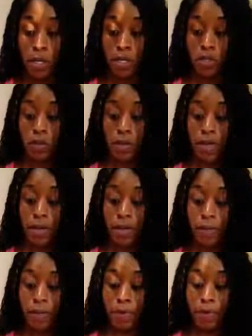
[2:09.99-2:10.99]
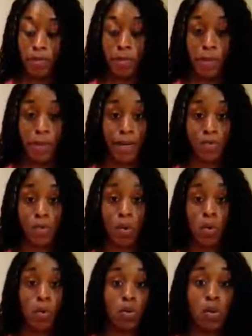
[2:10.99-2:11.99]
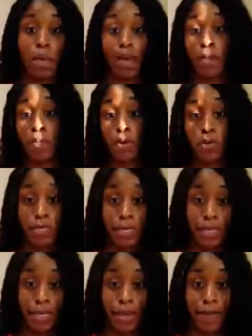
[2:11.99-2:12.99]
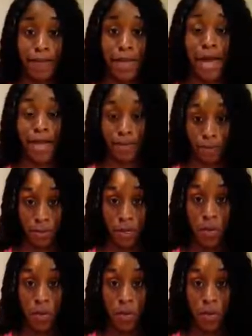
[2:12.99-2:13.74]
So that number gives me my total amount of protein that I've gotten